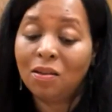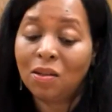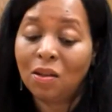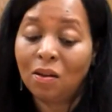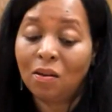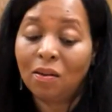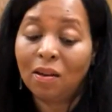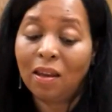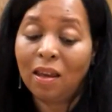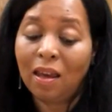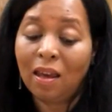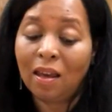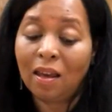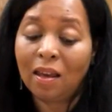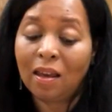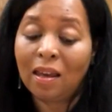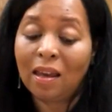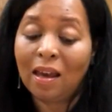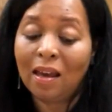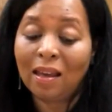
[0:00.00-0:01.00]
So
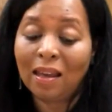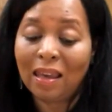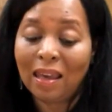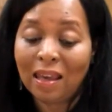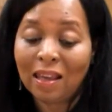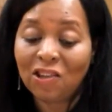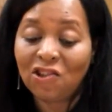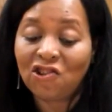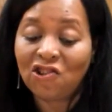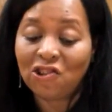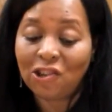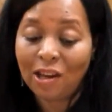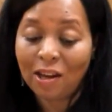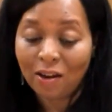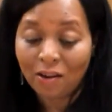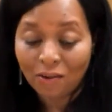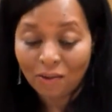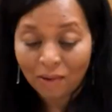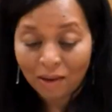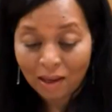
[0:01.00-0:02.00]
again,
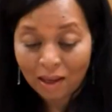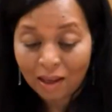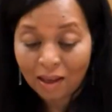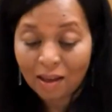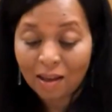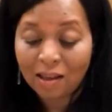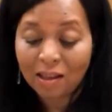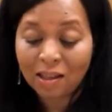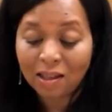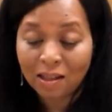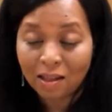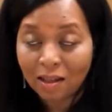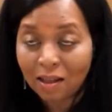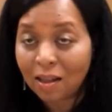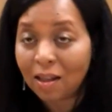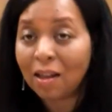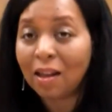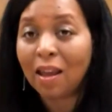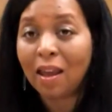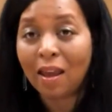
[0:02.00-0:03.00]
sharing
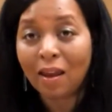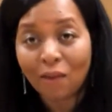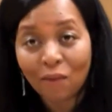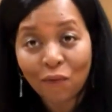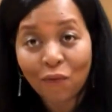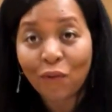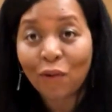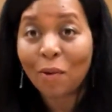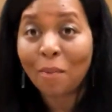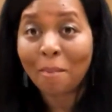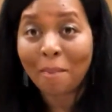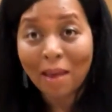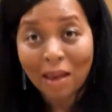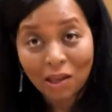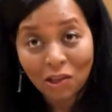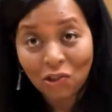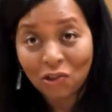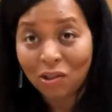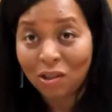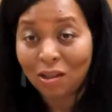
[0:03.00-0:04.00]
good
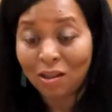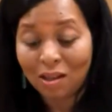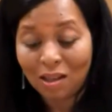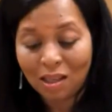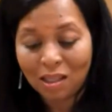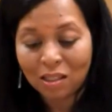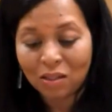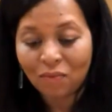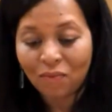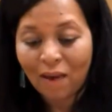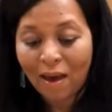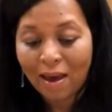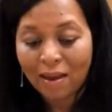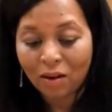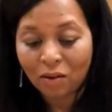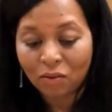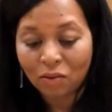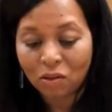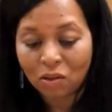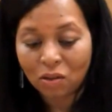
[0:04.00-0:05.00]
information is
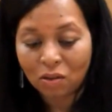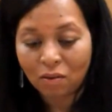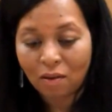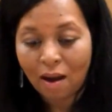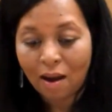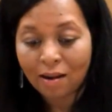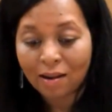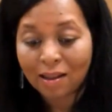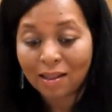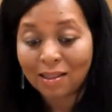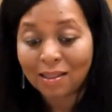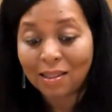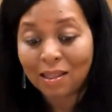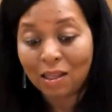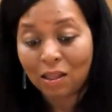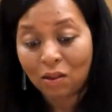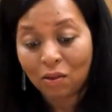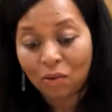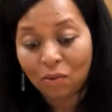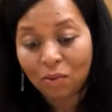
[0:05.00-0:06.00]
vital to our
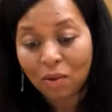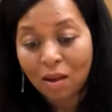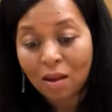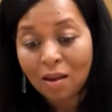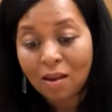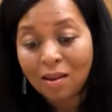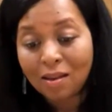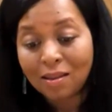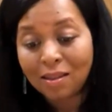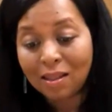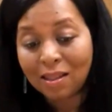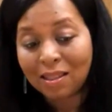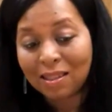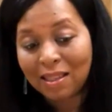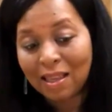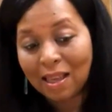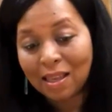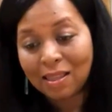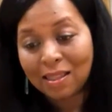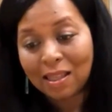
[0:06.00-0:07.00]
continued
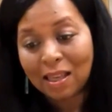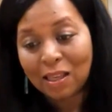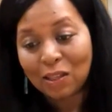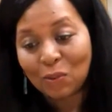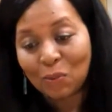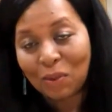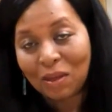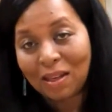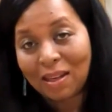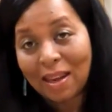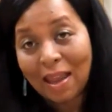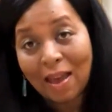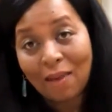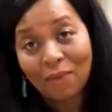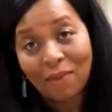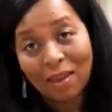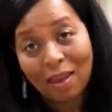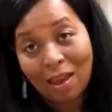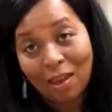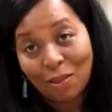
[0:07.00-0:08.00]
success as we
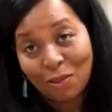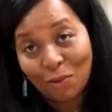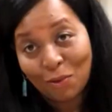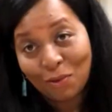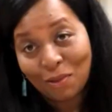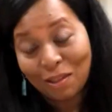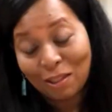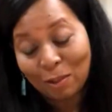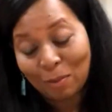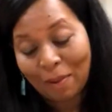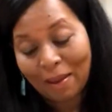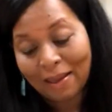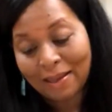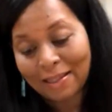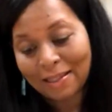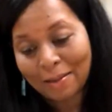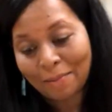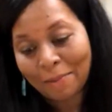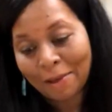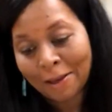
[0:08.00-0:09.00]
navigate through this
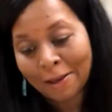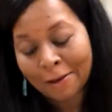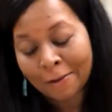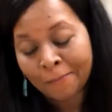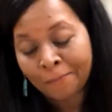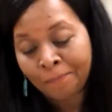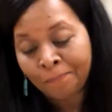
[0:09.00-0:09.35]
pandemic.